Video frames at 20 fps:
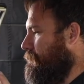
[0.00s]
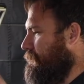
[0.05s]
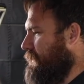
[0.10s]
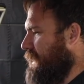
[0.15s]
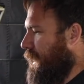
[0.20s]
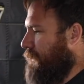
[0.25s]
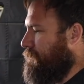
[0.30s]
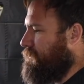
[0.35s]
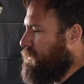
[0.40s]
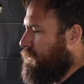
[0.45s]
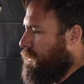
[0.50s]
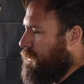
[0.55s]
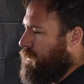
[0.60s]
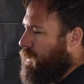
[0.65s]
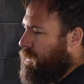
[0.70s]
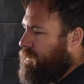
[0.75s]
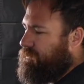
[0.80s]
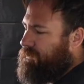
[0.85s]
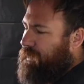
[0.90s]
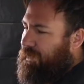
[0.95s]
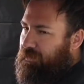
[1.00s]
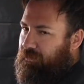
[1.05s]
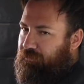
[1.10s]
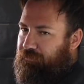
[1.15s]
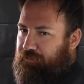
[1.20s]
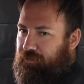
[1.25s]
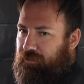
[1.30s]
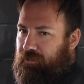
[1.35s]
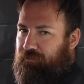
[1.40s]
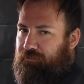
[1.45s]
yeah, I've sort of noticed that in a
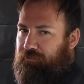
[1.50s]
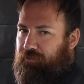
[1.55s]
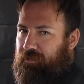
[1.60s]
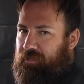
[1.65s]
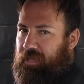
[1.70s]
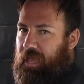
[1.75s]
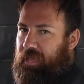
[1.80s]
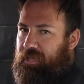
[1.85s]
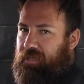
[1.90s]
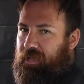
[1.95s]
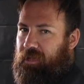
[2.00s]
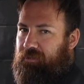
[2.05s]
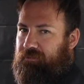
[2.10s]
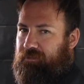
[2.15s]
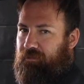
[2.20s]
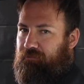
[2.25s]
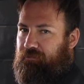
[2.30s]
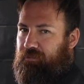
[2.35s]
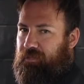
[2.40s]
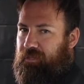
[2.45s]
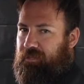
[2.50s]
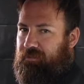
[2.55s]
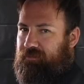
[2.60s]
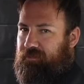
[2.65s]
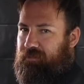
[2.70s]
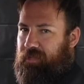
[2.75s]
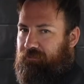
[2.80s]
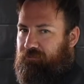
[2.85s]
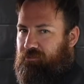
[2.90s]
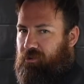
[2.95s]
few different K cars over the years
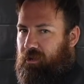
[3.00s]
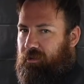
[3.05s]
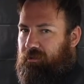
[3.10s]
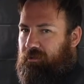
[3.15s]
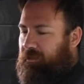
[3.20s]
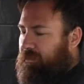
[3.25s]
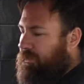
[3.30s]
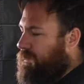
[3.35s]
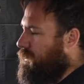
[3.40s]
that they've got